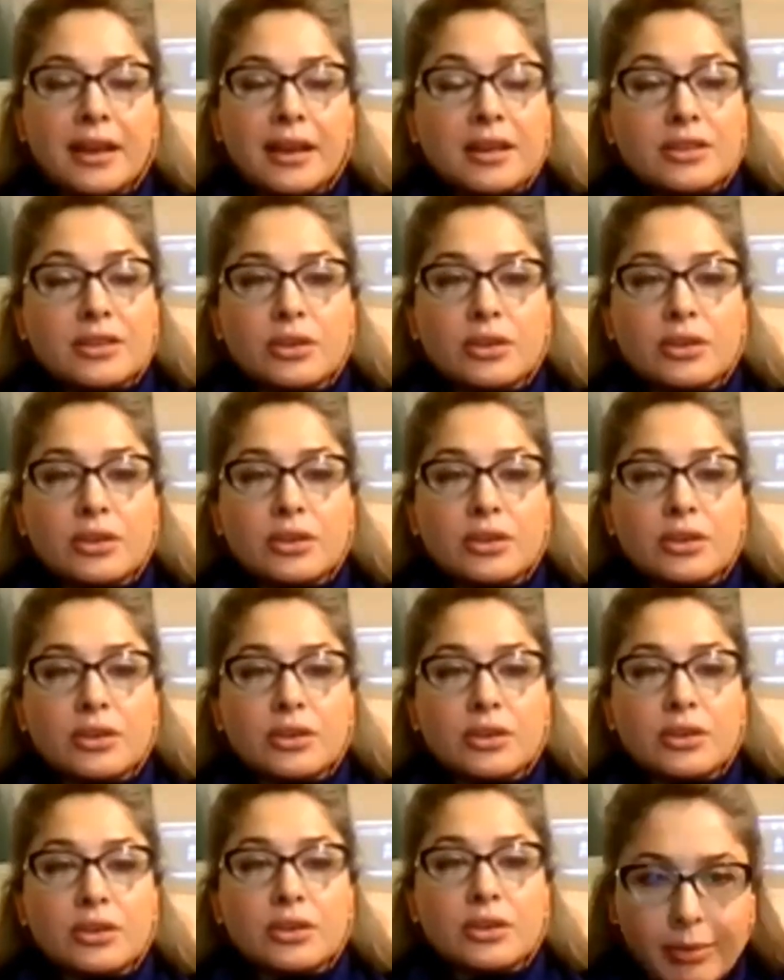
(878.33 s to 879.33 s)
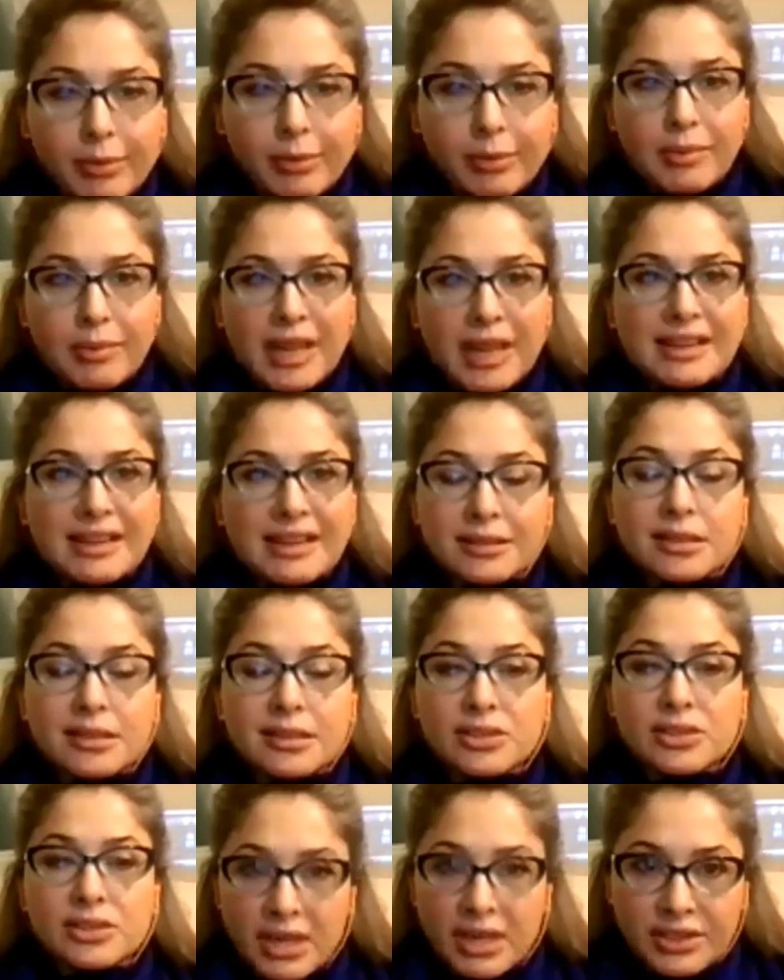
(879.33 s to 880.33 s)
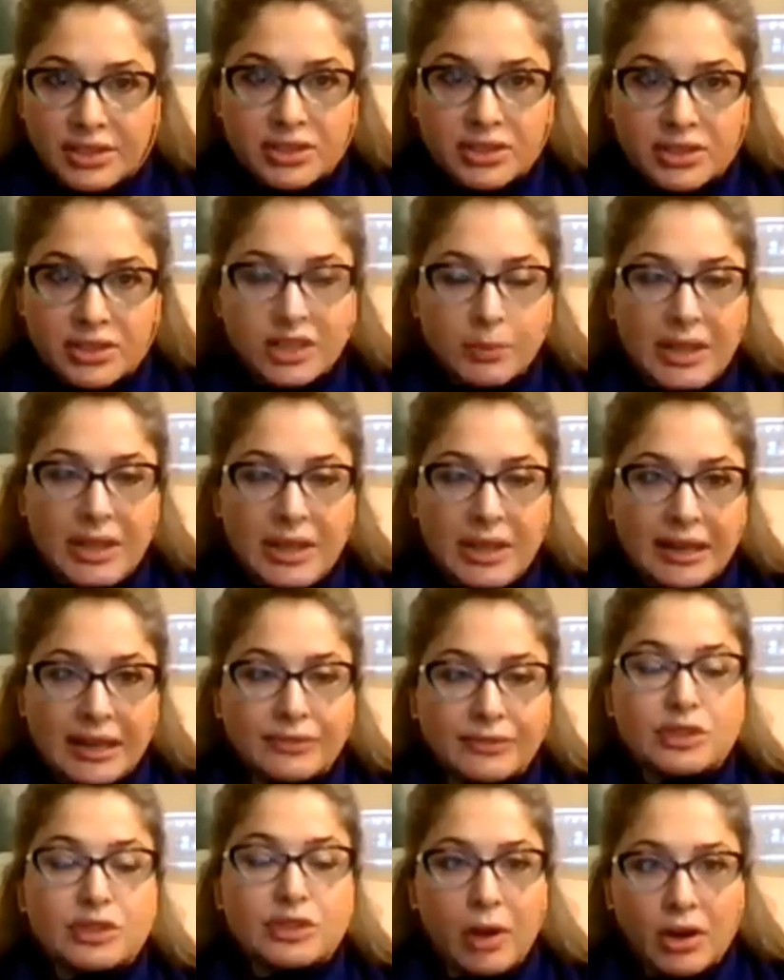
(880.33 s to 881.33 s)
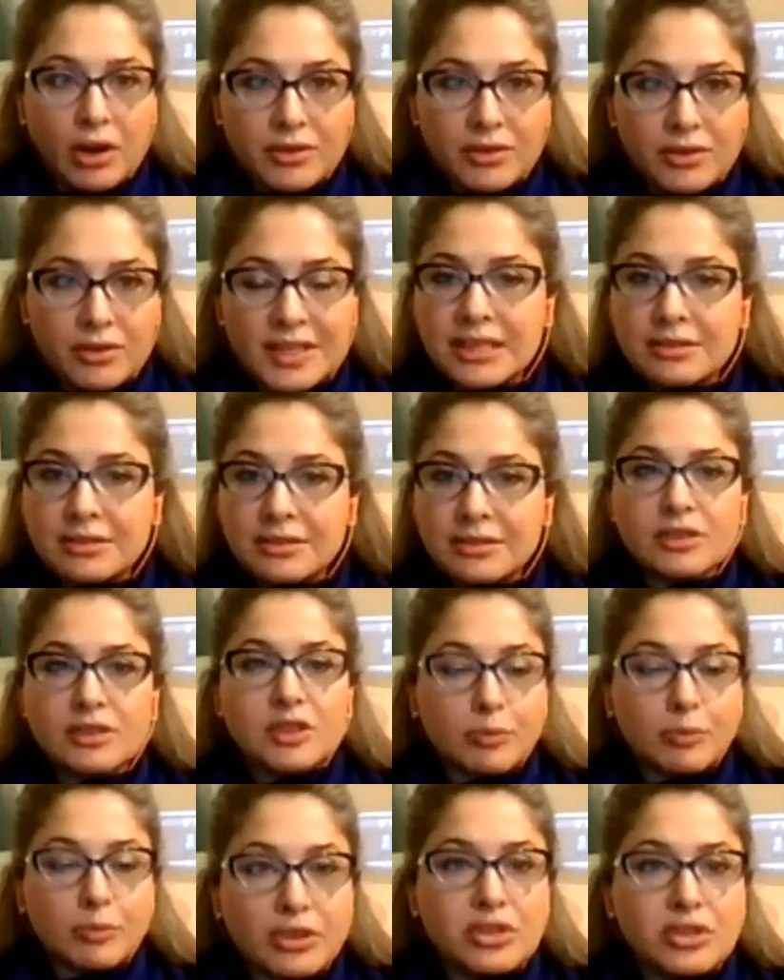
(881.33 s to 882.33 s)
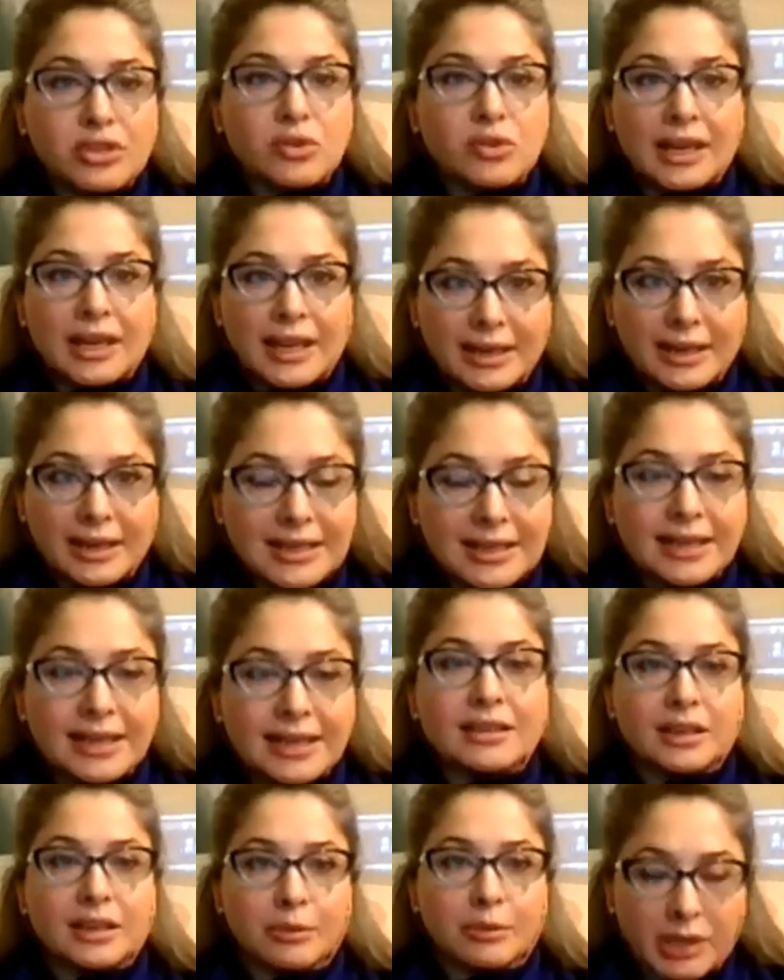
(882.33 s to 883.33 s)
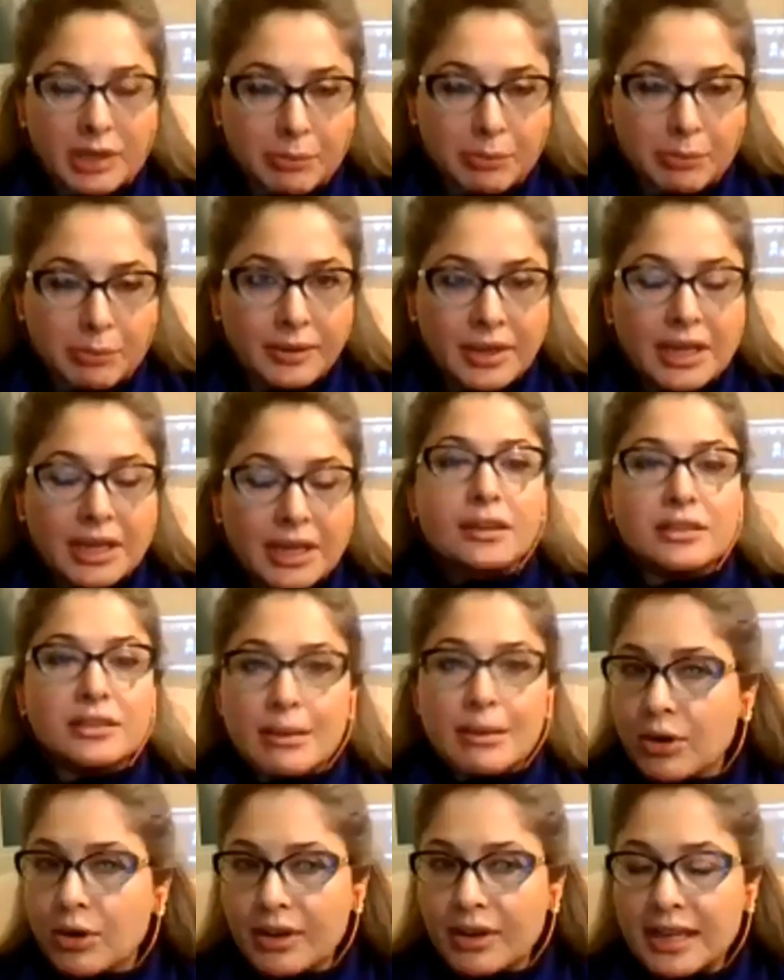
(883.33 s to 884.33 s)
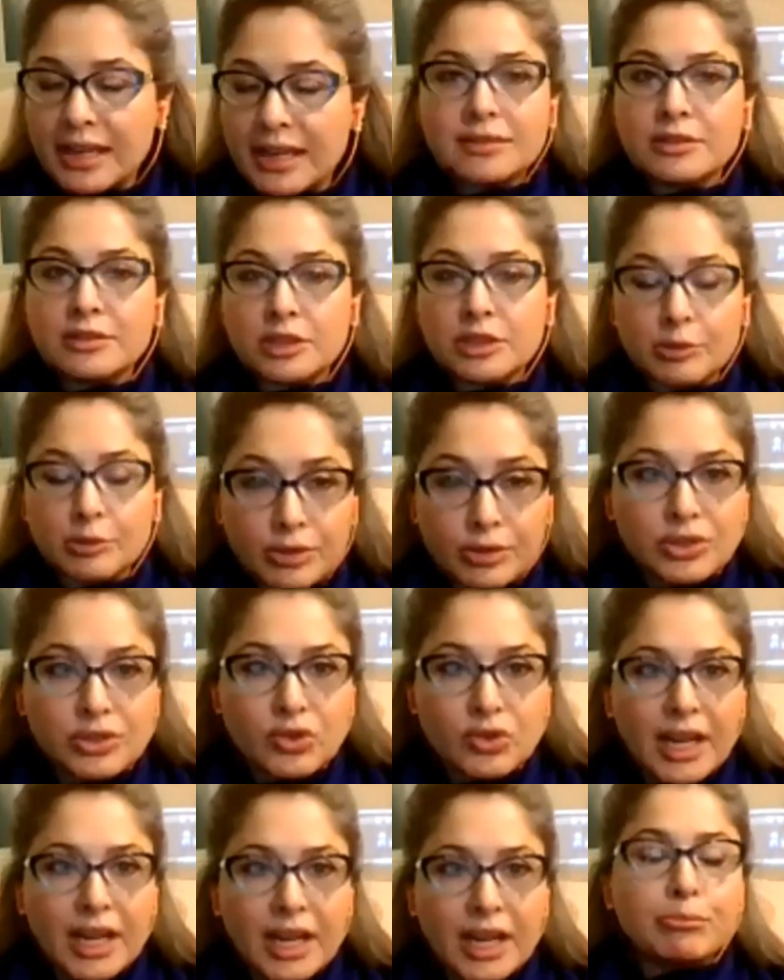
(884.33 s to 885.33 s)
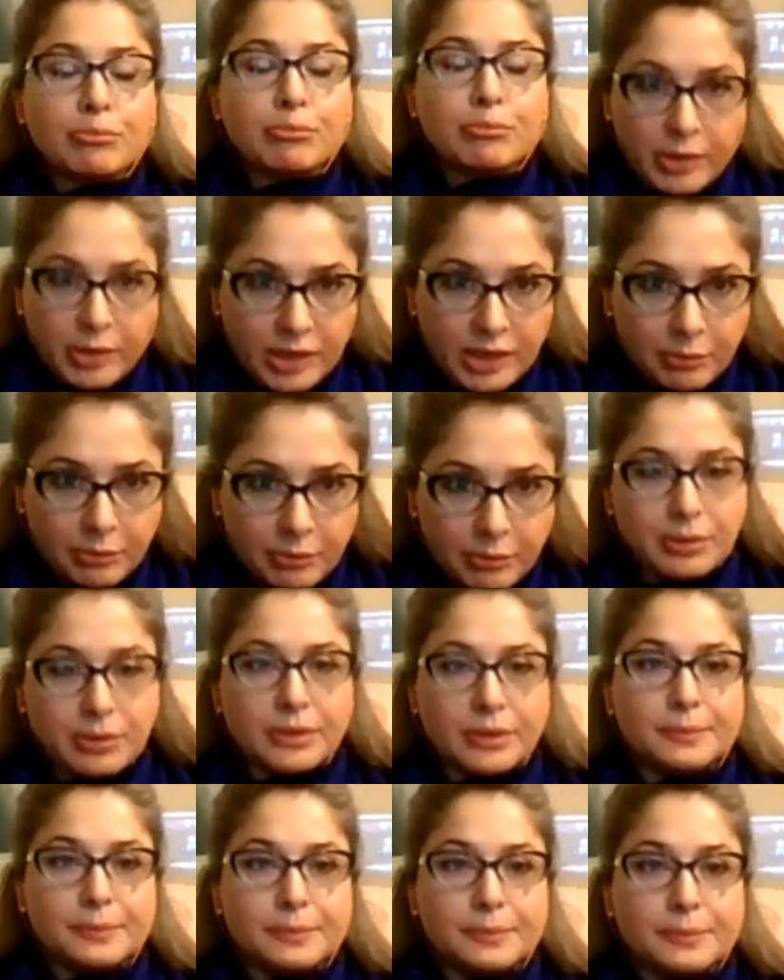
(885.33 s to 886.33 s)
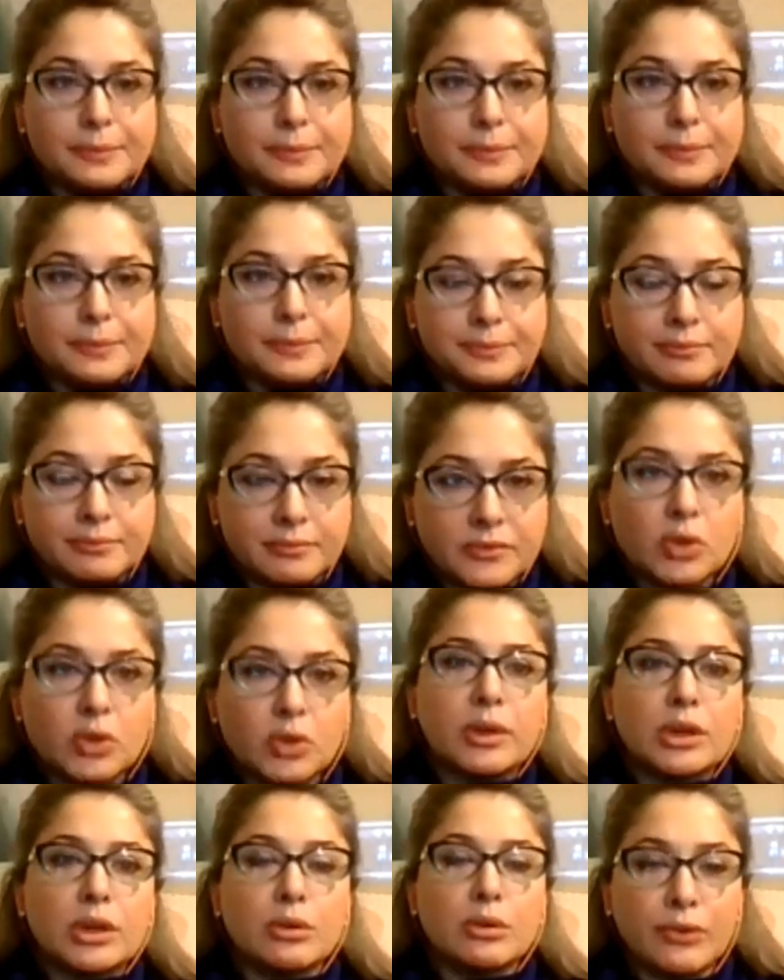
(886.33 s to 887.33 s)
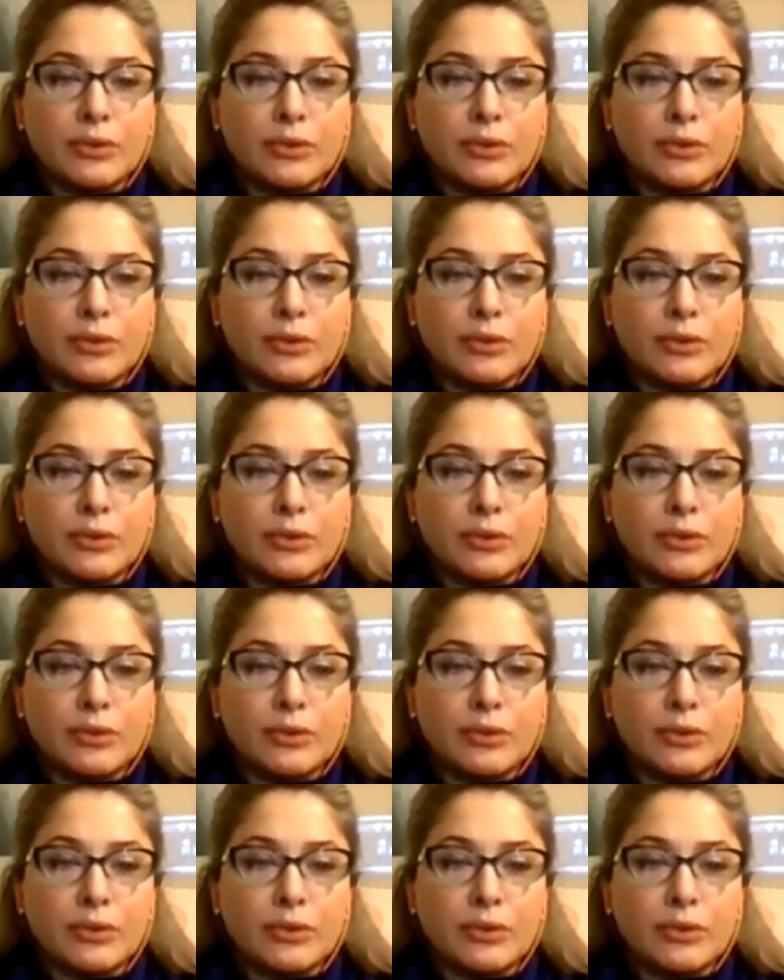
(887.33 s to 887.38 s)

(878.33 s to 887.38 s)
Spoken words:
So part of the problem lies in the structure that we have. Democracy is not supposed to elect technical people. Democrats are supposed to elect popular people. We'll go for